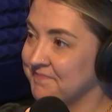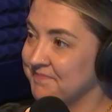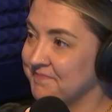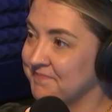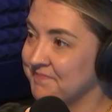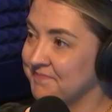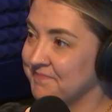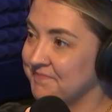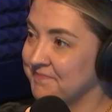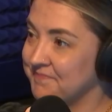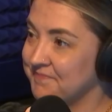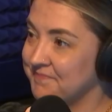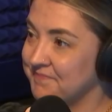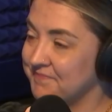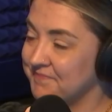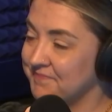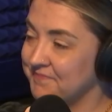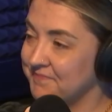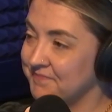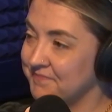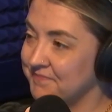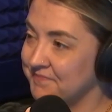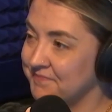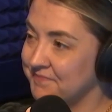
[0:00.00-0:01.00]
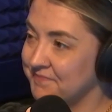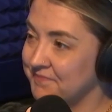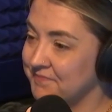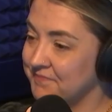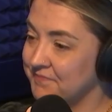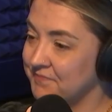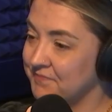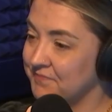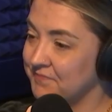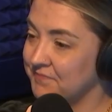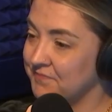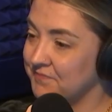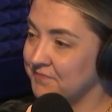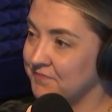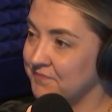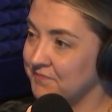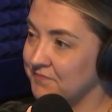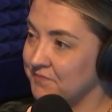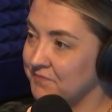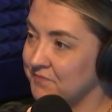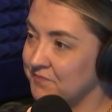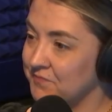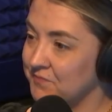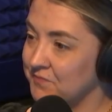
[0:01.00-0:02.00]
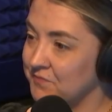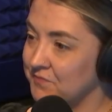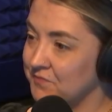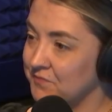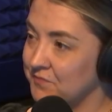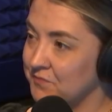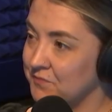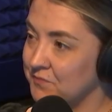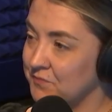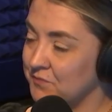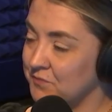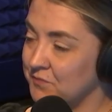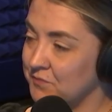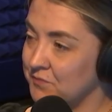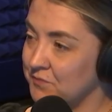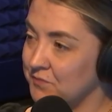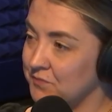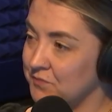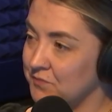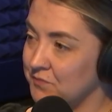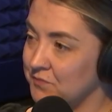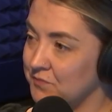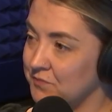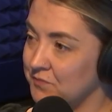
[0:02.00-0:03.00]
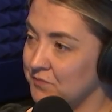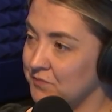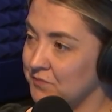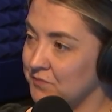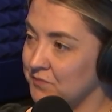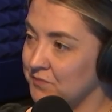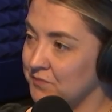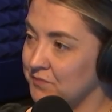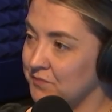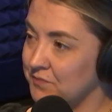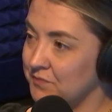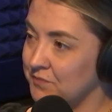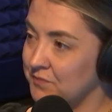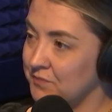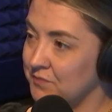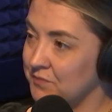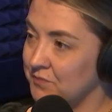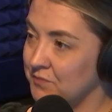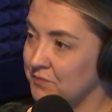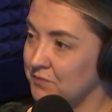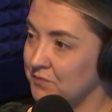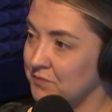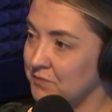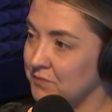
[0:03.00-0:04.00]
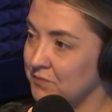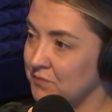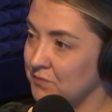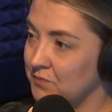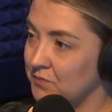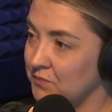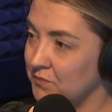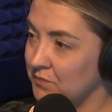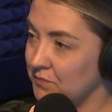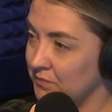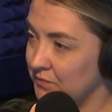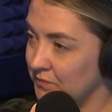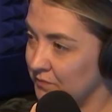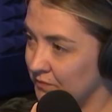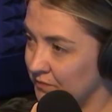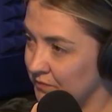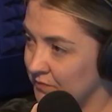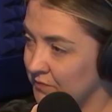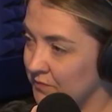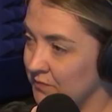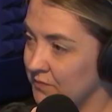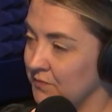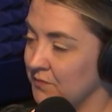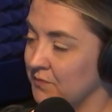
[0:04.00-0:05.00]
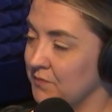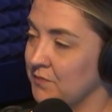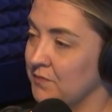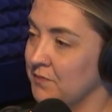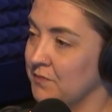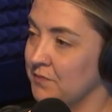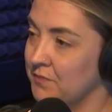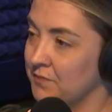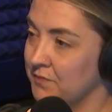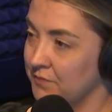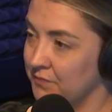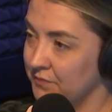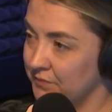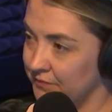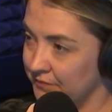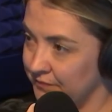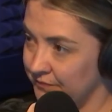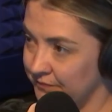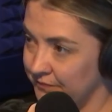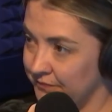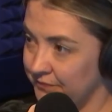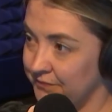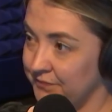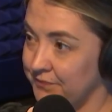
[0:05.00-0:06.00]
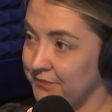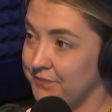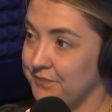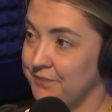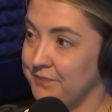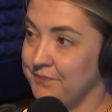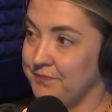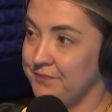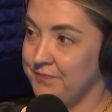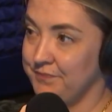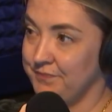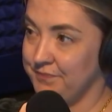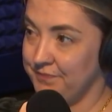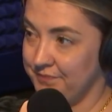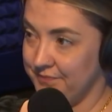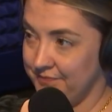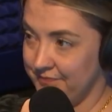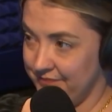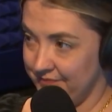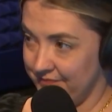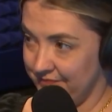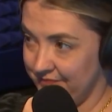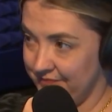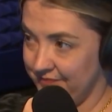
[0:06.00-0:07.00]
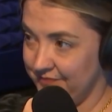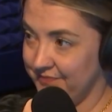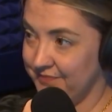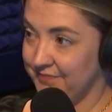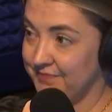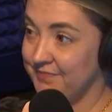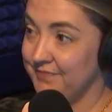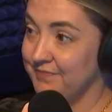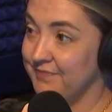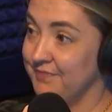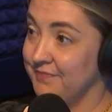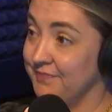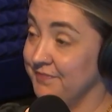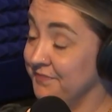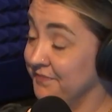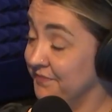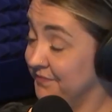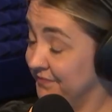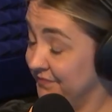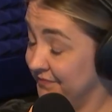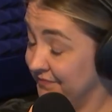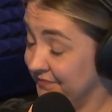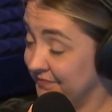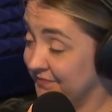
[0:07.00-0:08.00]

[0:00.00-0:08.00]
This person isn't speaking.